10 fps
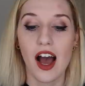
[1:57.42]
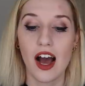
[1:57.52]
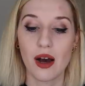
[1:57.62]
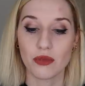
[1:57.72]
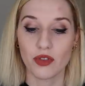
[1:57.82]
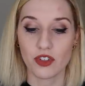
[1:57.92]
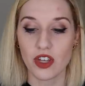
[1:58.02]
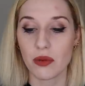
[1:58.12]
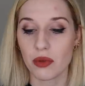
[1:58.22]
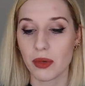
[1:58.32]
Um, so if you
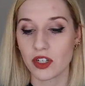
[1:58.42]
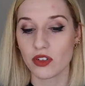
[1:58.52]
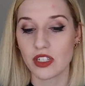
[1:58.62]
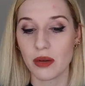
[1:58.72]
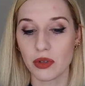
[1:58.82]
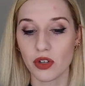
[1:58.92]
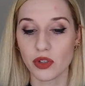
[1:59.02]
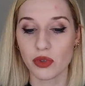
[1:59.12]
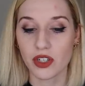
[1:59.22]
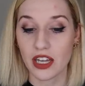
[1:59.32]
sign up with my code down below,
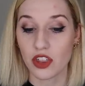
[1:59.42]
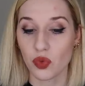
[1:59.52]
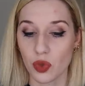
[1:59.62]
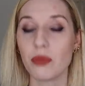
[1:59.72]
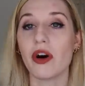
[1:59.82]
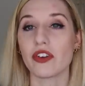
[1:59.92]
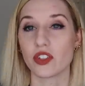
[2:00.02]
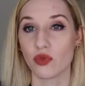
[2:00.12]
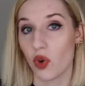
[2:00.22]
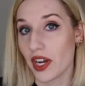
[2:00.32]
you will get three
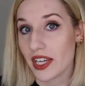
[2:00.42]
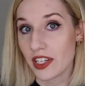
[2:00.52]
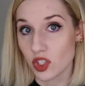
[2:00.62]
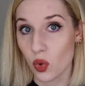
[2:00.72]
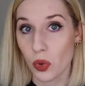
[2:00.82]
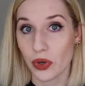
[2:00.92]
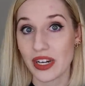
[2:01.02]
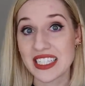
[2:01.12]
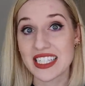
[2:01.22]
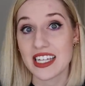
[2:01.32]
bottles of wine each quarter
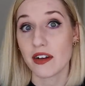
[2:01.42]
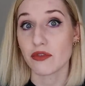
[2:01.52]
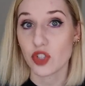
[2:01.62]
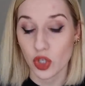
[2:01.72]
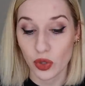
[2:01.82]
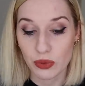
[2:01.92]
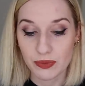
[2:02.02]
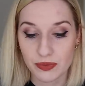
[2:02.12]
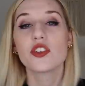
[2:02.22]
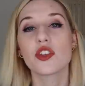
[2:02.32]
instead of two.
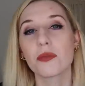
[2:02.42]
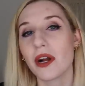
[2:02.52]
So the